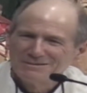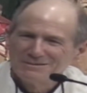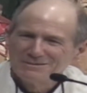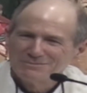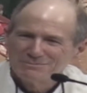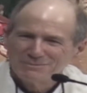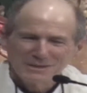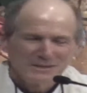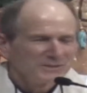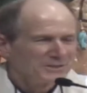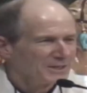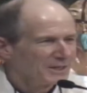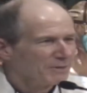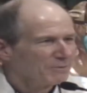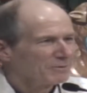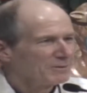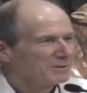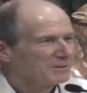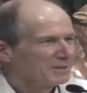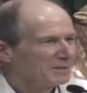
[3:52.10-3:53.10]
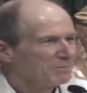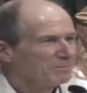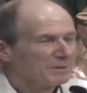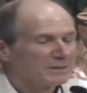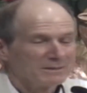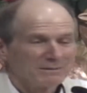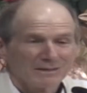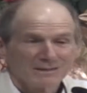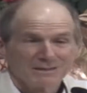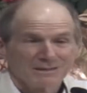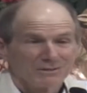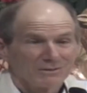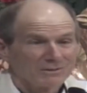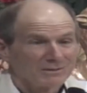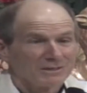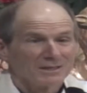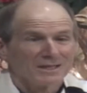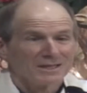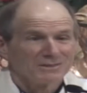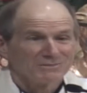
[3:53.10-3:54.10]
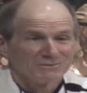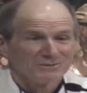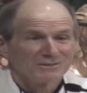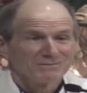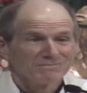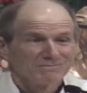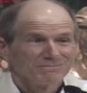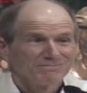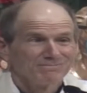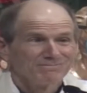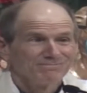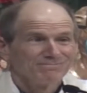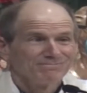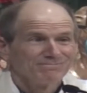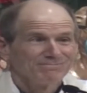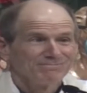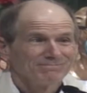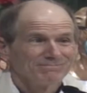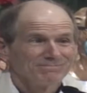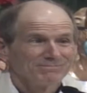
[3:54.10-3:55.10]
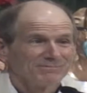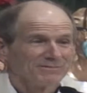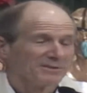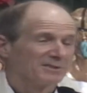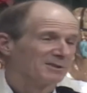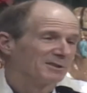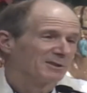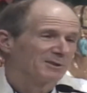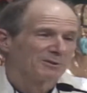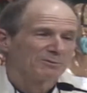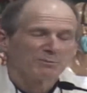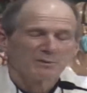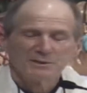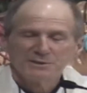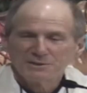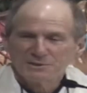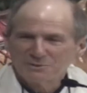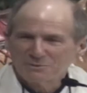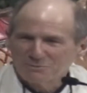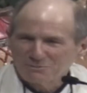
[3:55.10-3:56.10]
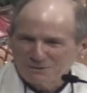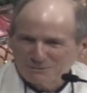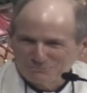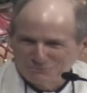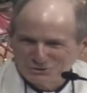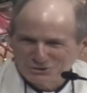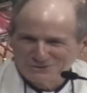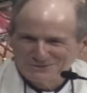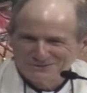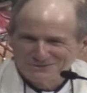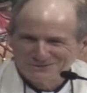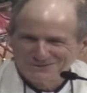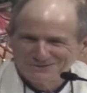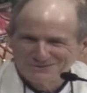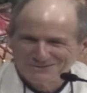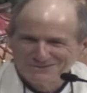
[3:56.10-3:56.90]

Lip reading: Might sound a little bit like our lives, filled with interruptions.